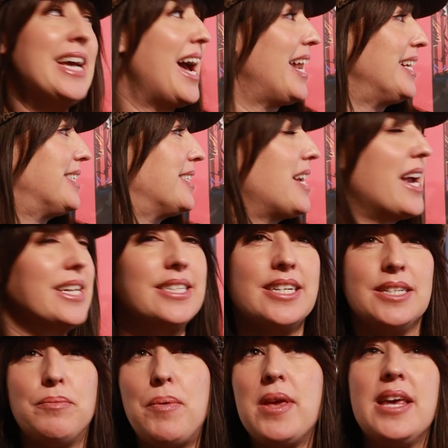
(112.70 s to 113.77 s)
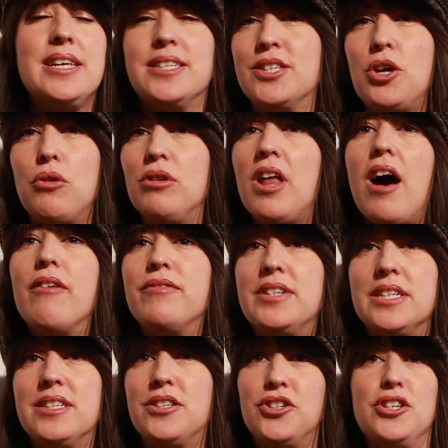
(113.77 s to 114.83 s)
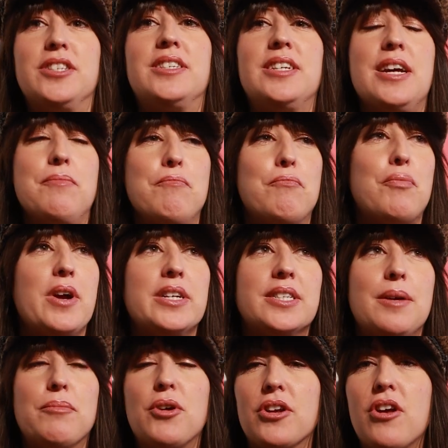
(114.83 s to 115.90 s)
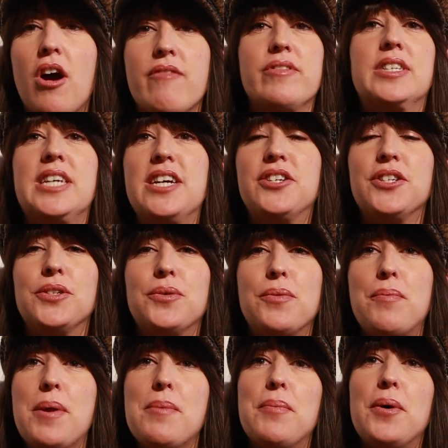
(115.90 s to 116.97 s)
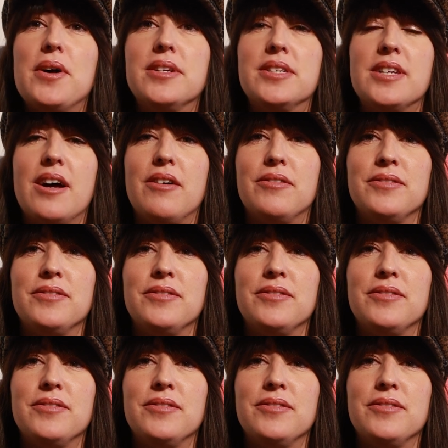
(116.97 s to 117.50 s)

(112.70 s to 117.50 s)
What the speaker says: and it's nice because he's so loved. It's just, it brings up good conversations with people, so.